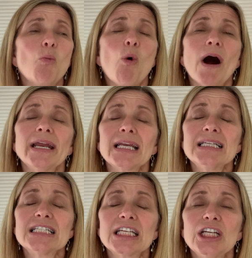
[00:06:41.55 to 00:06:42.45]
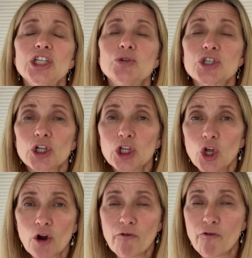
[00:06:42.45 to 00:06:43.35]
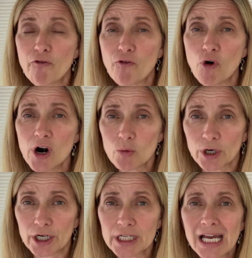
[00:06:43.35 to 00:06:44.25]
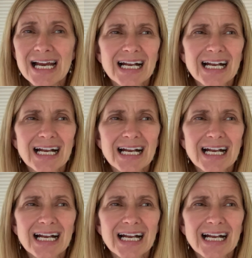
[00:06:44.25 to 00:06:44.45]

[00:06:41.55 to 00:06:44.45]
want to continue to look forward,